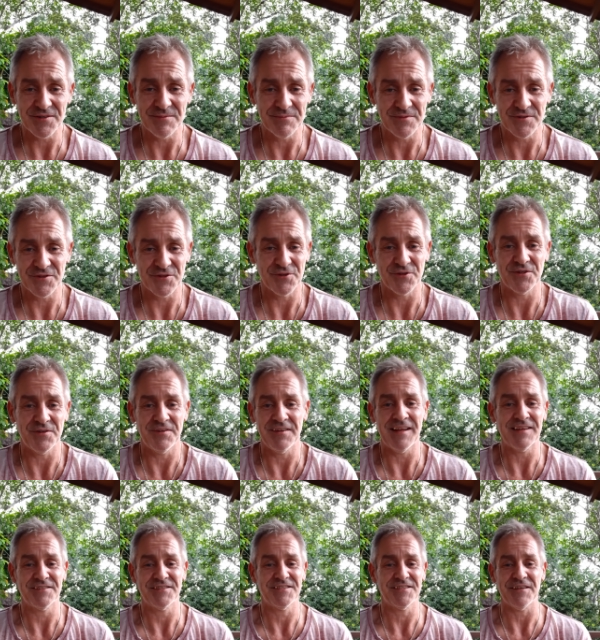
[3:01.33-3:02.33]
I'm not talking
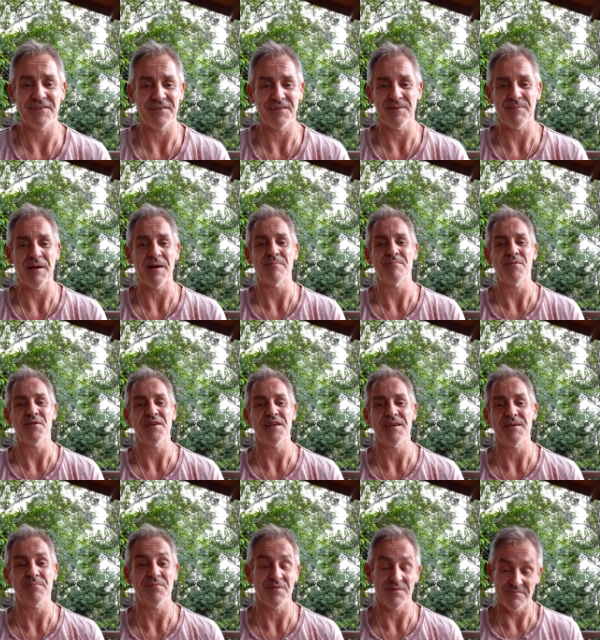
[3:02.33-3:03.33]
necessarily about
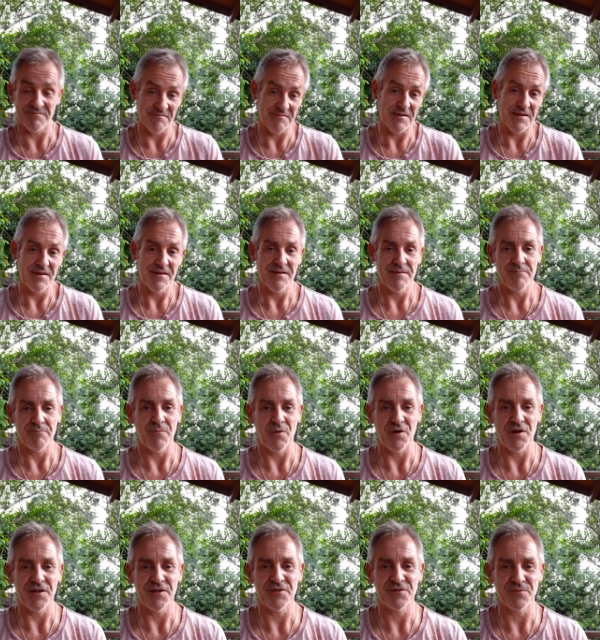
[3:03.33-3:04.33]
money, but
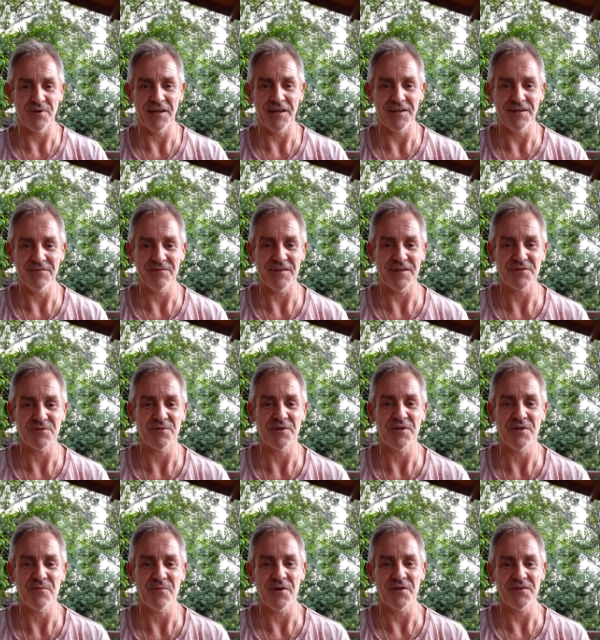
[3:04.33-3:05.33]
money as well, if that's what
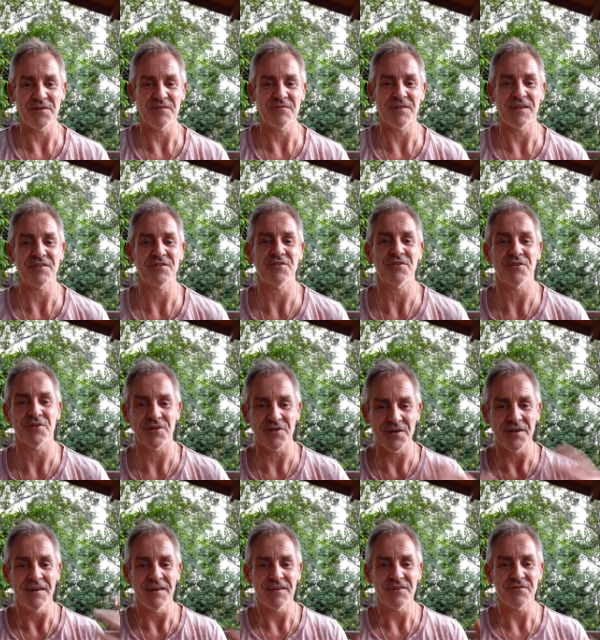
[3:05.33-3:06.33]
you want, if that's your
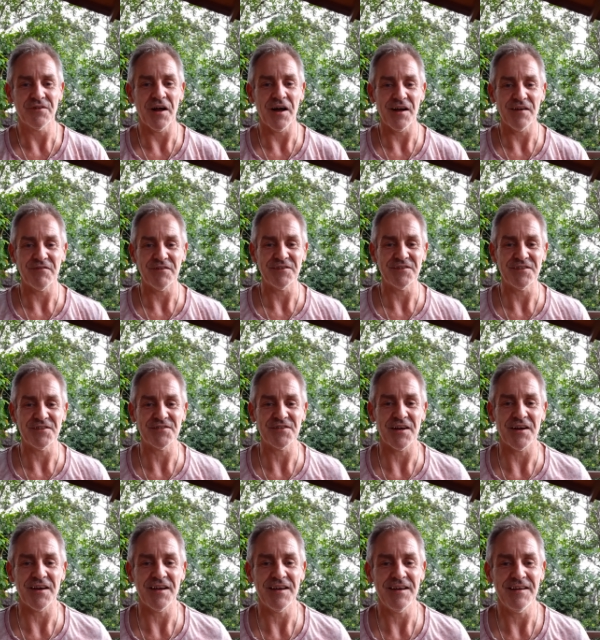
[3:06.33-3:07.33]
driving
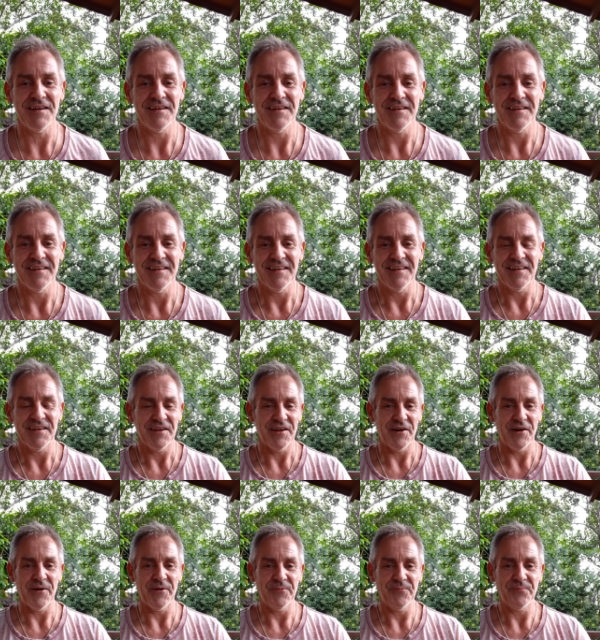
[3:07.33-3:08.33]
desire, you
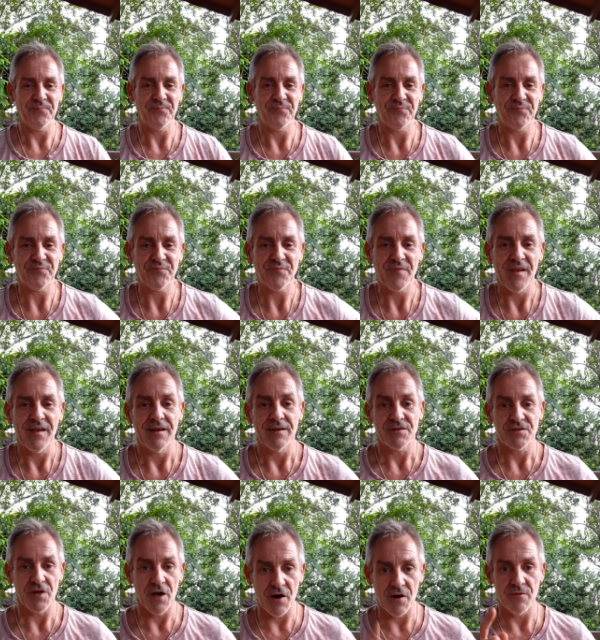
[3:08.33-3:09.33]
know.
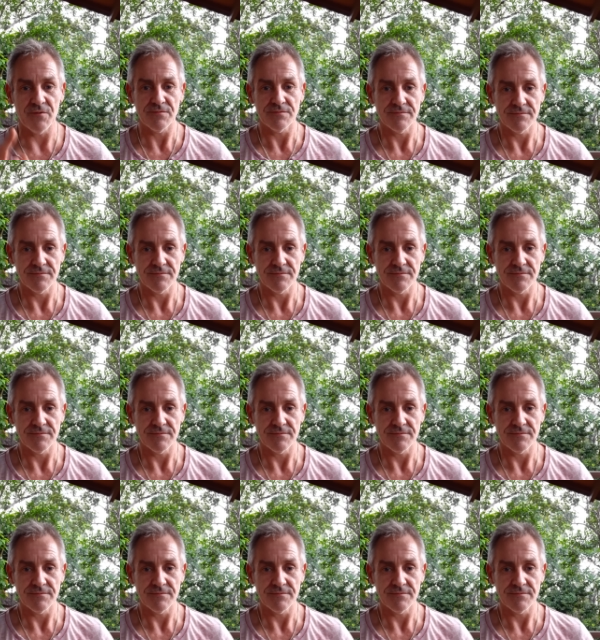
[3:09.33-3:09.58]
So,